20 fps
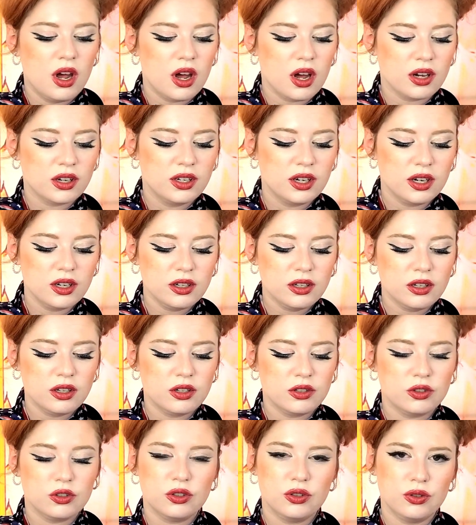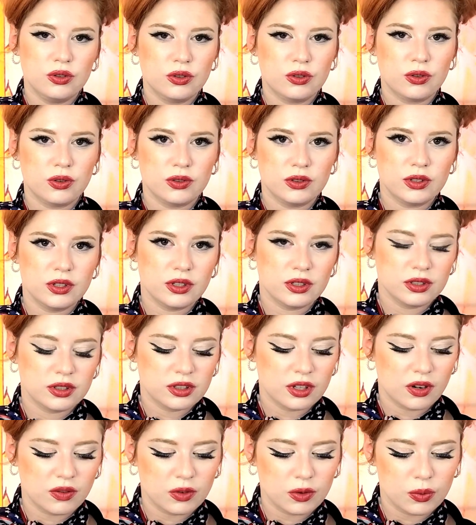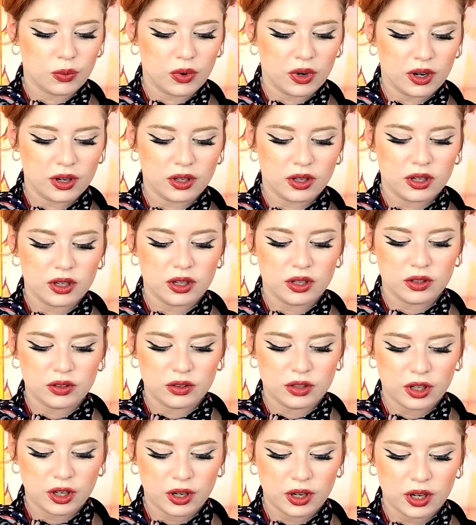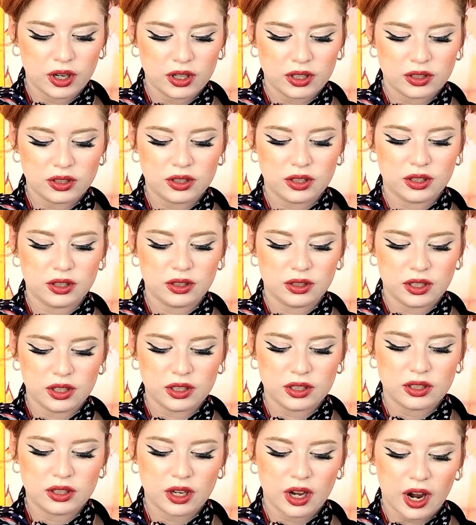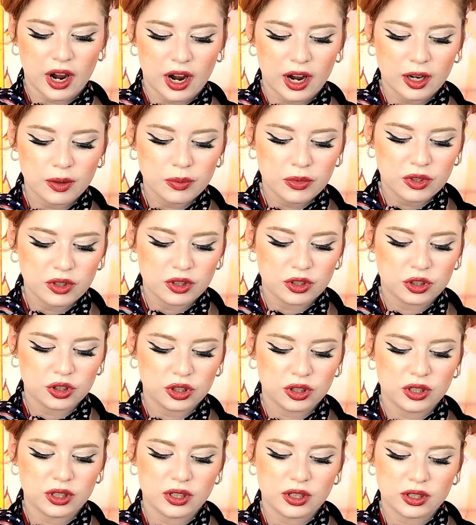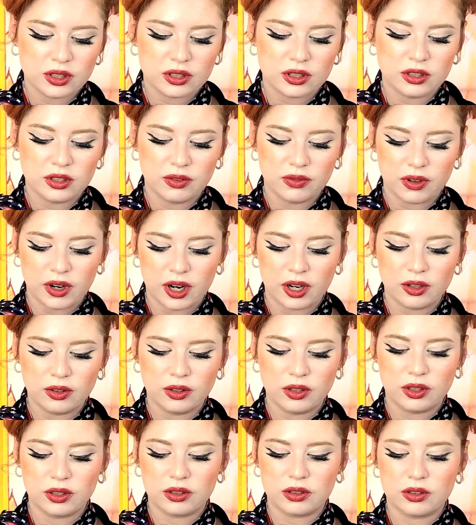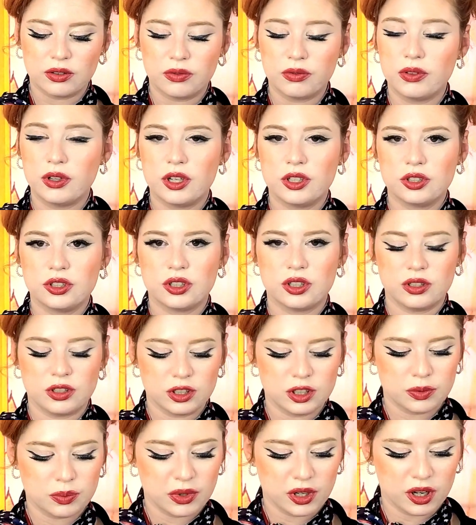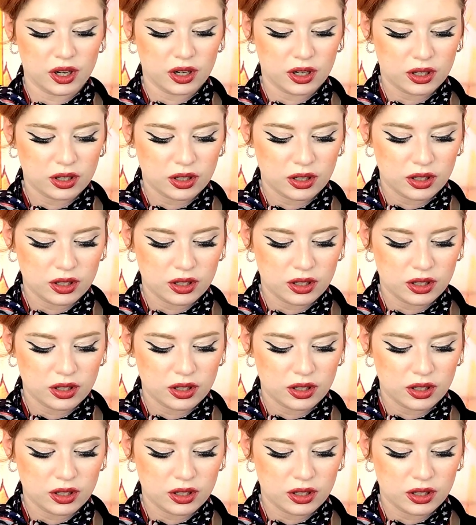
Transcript: Again in 2 Corinthians 7 1, there is this admonition against defiling the flesh and the spirit.